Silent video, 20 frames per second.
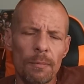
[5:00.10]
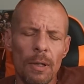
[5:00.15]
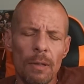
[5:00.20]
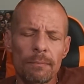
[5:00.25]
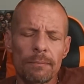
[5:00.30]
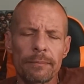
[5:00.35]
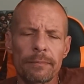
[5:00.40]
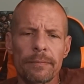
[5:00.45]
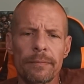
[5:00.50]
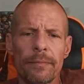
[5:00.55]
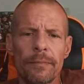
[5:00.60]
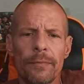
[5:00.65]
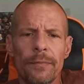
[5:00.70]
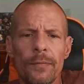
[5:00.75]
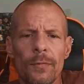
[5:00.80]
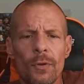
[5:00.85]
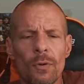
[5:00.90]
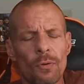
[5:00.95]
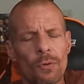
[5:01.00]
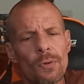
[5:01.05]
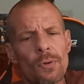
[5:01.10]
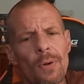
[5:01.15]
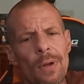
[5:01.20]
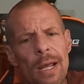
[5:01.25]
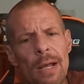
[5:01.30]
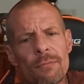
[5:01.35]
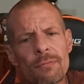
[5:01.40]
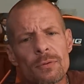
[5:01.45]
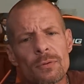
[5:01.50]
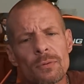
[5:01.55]
up. You don't
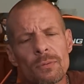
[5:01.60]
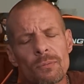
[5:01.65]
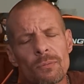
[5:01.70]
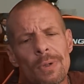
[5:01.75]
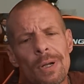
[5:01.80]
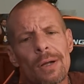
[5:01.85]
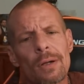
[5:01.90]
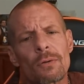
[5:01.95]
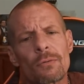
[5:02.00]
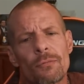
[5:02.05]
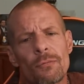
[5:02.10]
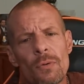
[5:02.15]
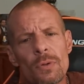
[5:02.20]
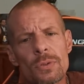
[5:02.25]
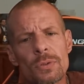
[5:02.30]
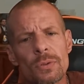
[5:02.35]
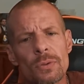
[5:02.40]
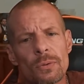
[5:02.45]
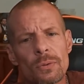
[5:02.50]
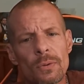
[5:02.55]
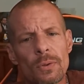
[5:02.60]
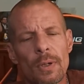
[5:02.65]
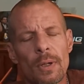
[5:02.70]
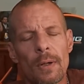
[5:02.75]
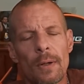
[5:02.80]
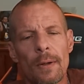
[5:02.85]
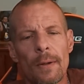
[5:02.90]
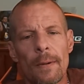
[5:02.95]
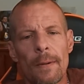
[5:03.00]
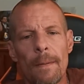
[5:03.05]
have to. We're not going to force you.
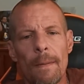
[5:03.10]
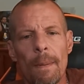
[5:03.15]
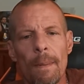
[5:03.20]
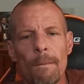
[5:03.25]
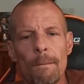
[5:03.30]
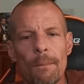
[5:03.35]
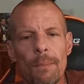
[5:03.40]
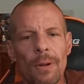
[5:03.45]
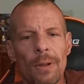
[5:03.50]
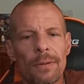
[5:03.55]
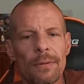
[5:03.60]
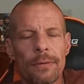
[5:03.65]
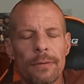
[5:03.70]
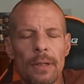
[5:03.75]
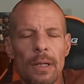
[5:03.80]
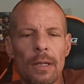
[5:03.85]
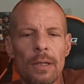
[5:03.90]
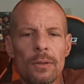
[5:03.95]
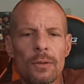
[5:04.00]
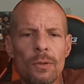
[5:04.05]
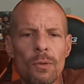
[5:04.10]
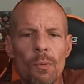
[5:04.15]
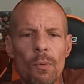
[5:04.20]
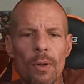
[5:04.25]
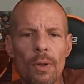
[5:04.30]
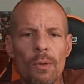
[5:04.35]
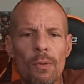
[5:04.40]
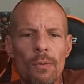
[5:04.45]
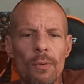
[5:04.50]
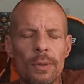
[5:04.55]
But then you
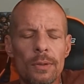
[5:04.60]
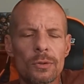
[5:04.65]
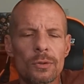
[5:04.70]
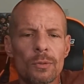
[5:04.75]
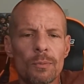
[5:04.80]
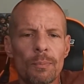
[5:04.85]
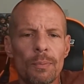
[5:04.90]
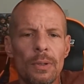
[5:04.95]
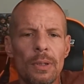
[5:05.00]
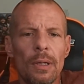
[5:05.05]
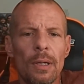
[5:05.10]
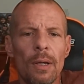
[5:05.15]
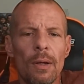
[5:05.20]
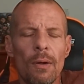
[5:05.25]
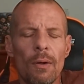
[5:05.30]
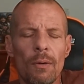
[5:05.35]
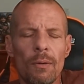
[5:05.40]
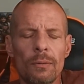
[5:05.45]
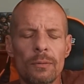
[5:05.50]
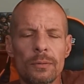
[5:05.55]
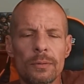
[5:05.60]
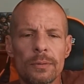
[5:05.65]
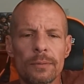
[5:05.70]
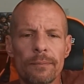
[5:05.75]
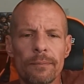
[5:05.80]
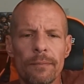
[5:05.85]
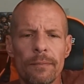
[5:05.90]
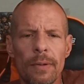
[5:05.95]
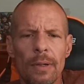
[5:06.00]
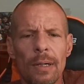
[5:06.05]
are going to be held
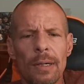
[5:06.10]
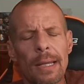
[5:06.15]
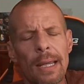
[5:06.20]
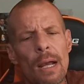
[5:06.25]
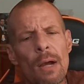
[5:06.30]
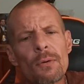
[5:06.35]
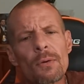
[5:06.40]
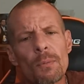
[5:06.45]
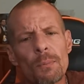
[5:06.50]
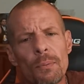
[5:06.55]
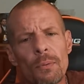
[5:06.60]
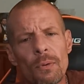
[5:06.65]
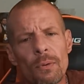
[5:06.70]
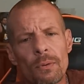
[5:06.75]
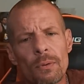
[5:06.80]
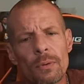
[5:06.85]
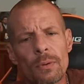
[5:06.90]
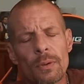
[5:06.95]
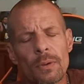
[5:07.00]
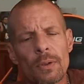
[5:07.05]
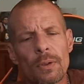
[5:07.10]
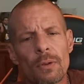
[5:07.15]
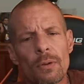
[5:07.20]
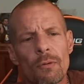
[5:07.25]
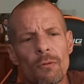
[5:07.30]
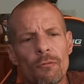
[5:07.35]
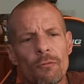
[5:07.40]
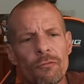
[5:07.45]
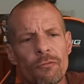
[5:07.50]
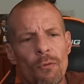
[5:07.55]
accountable
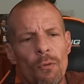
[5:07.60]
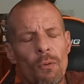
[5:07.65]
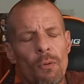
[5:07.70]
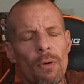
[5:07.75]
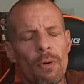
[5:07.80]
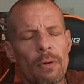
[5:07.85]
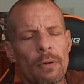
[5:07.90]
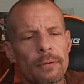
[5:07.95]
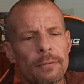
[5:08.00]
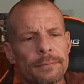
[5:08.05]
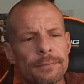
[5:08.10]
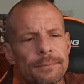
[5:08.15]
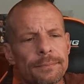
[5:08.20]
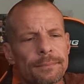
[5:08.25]
for